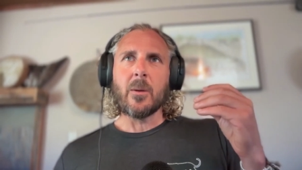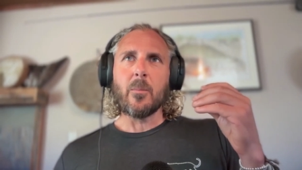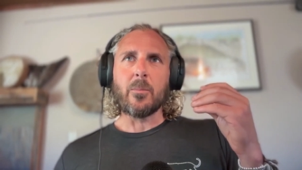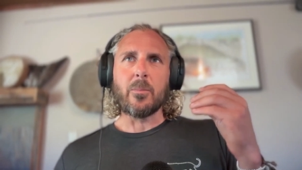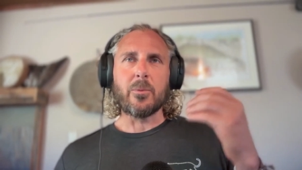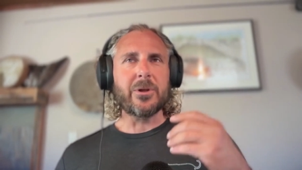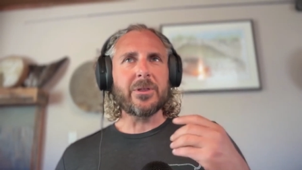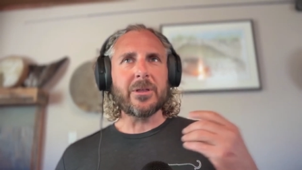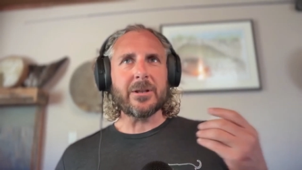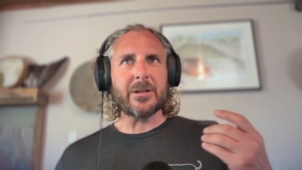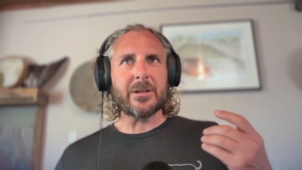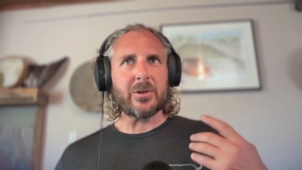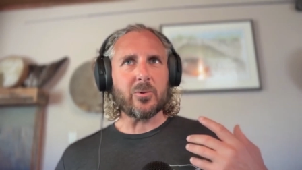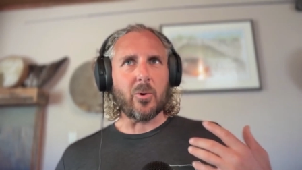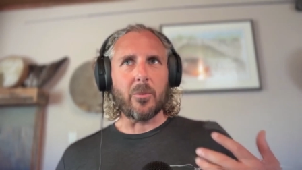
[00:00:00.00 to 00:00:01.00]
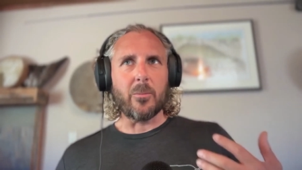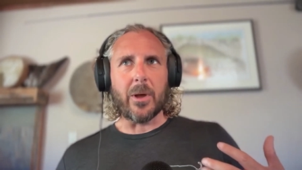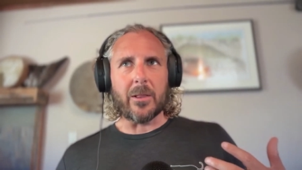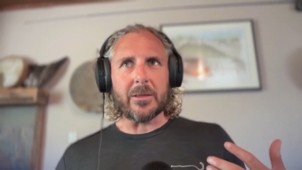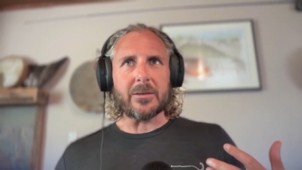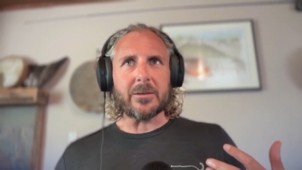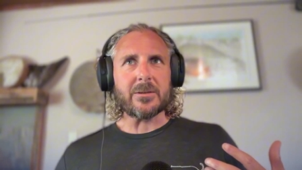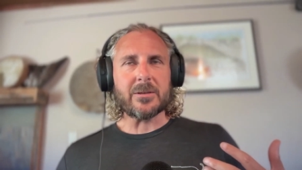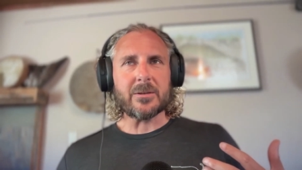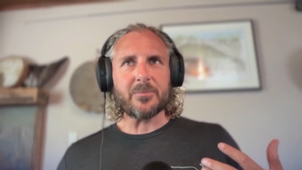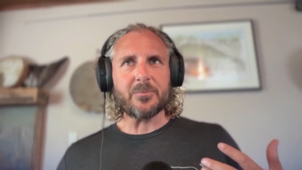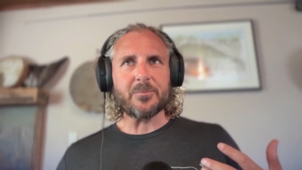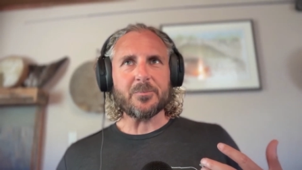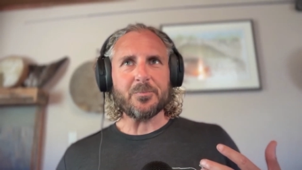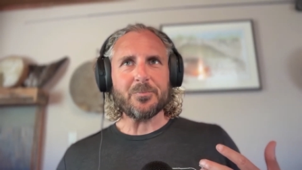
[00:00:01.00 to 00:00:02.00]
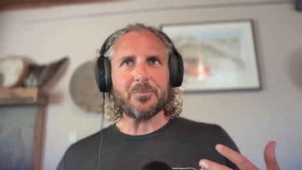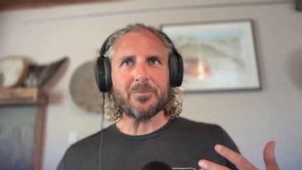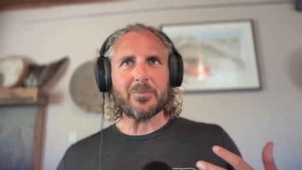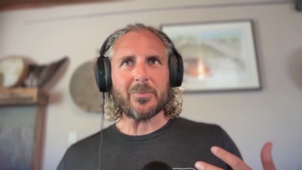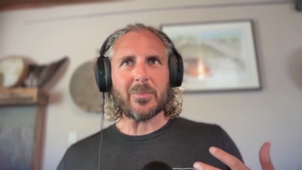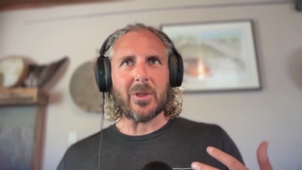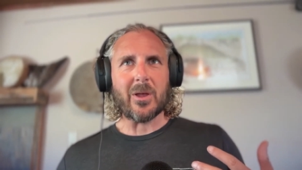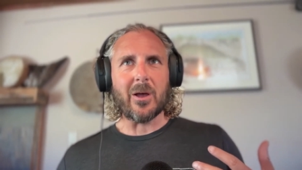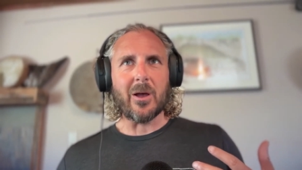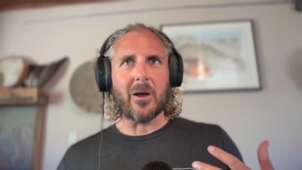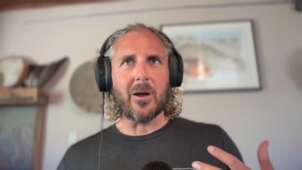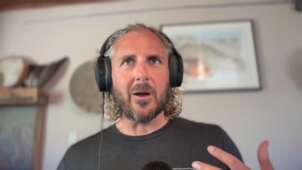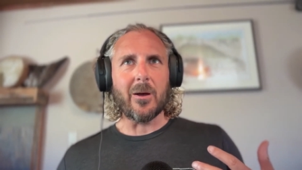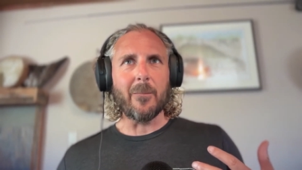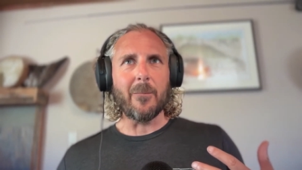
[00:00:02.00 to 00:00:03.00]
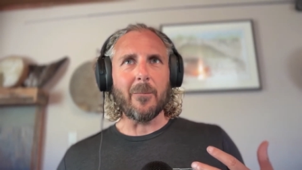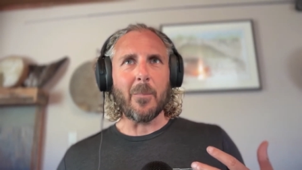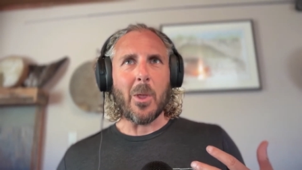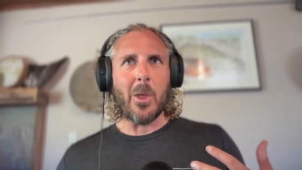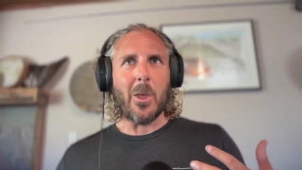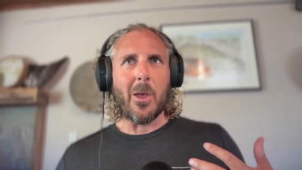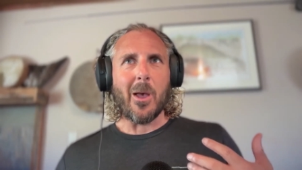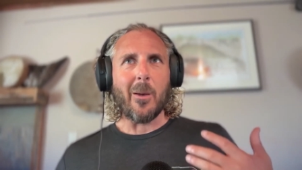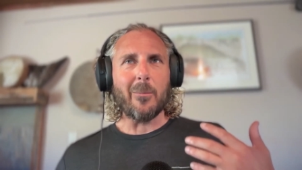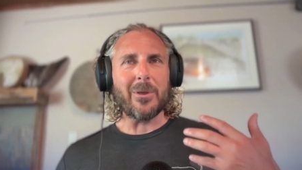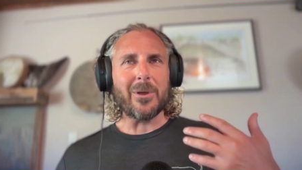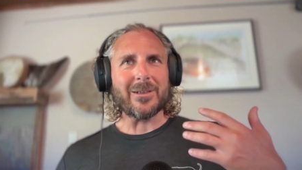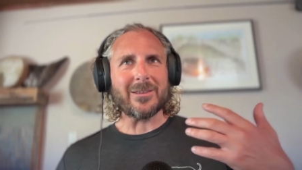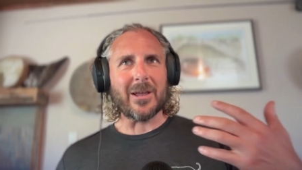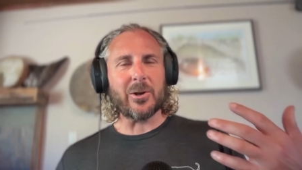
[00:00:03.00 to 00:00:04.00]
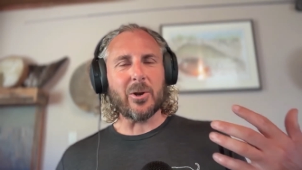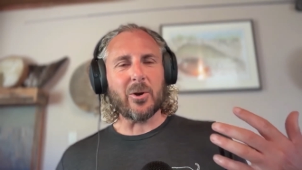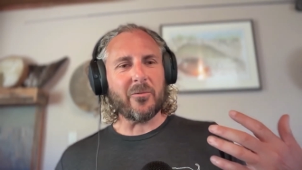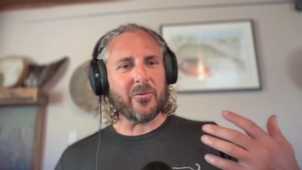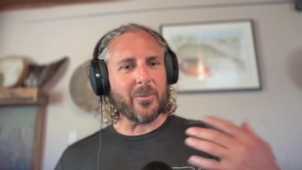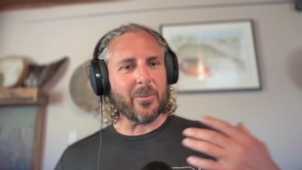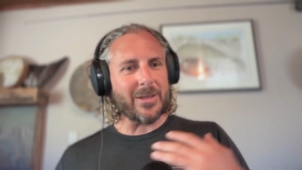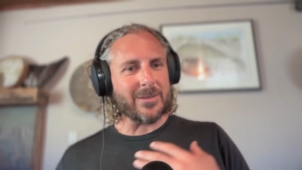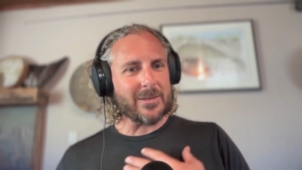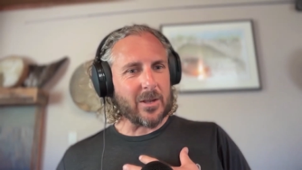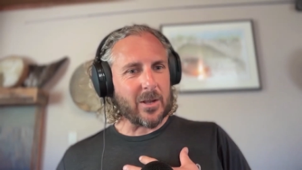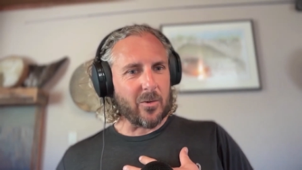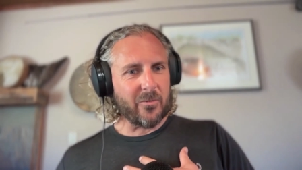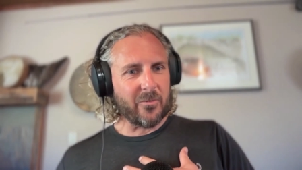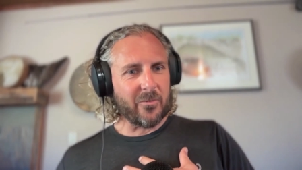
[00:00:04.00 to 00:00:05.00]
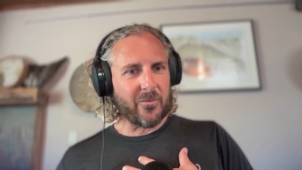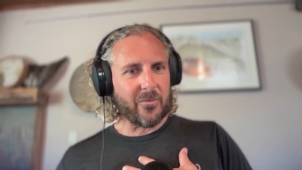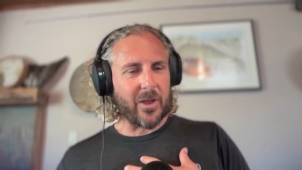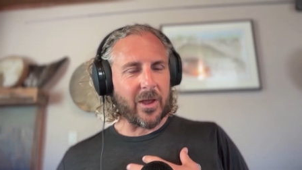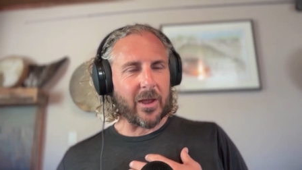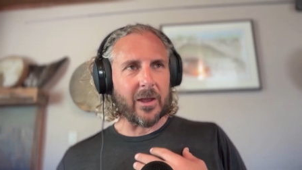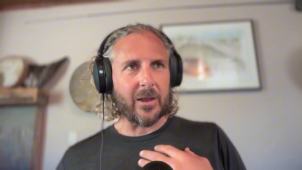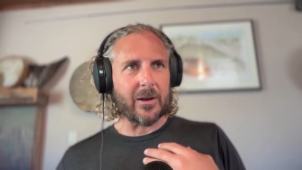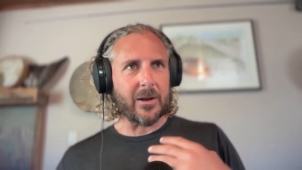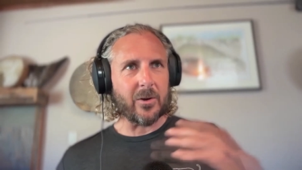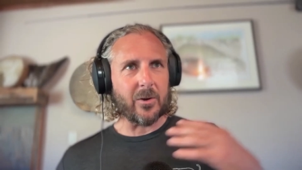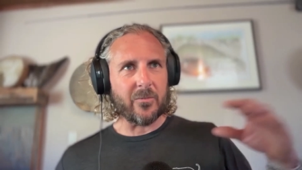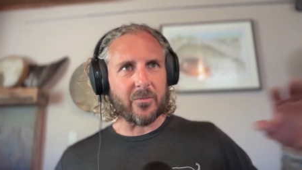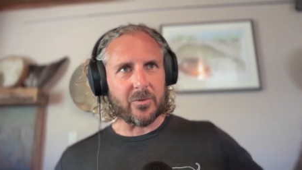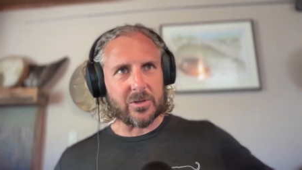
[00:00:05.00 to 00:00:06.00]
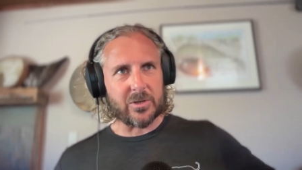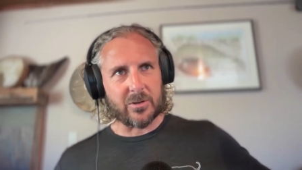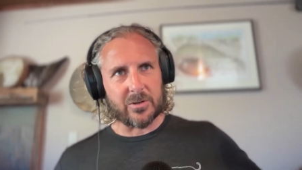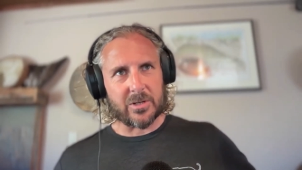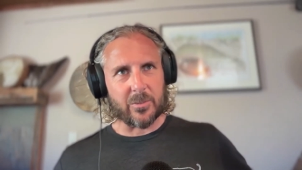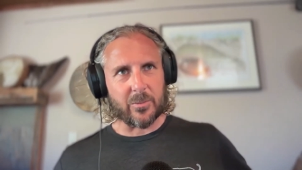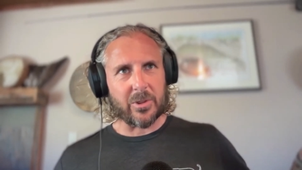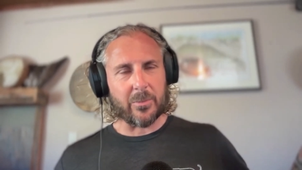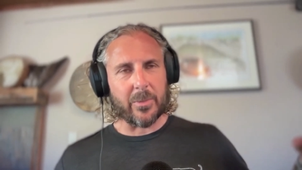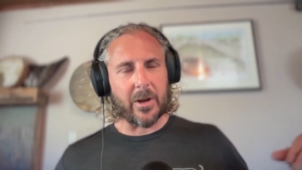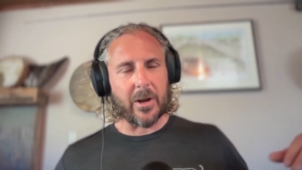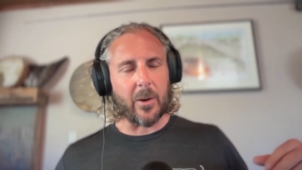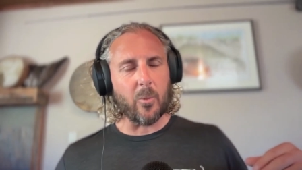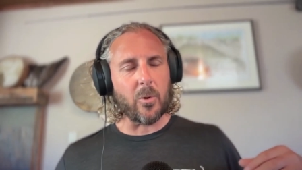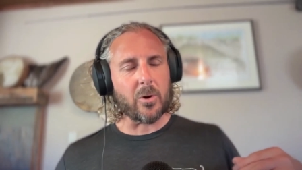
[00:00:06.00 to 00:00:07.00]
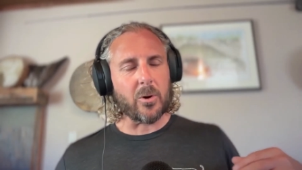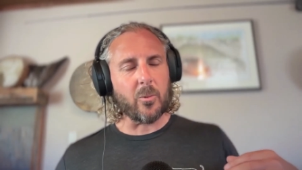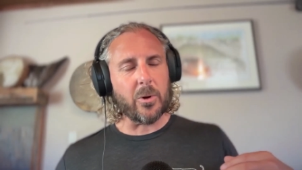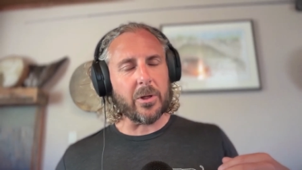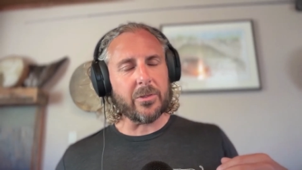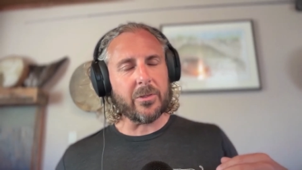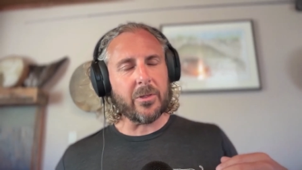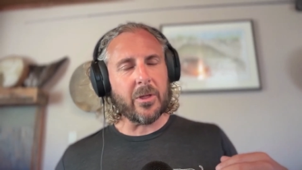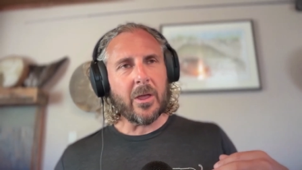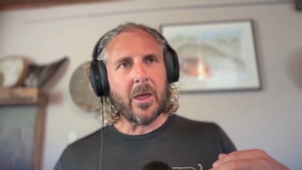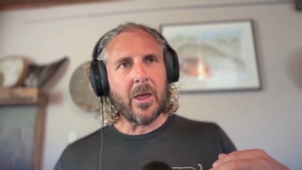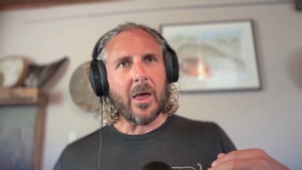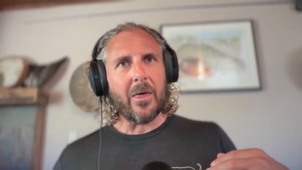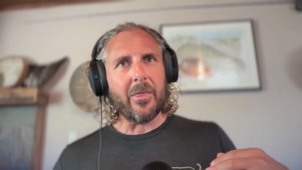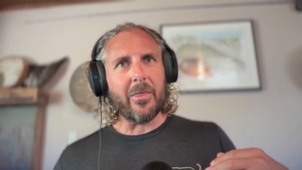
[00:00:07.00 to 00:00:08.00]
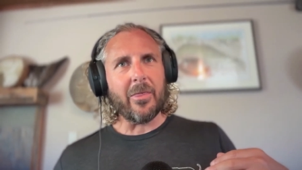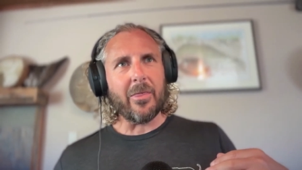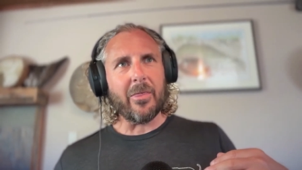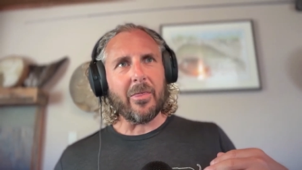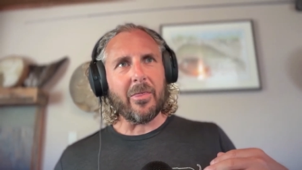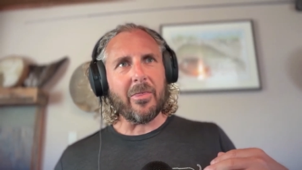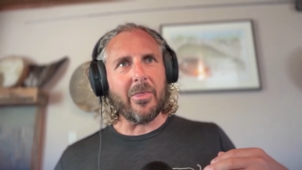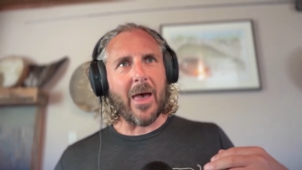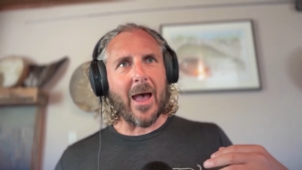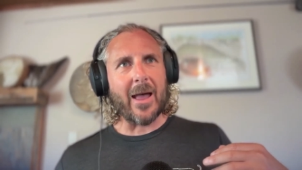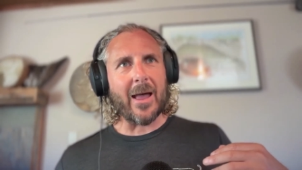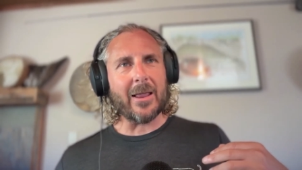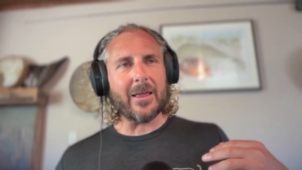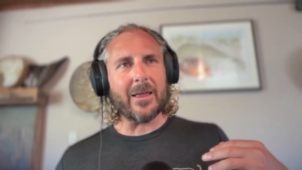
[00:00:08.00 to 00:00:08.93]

breathing into our bellies. Um, because I know for myself and I know for some of the men I work with, that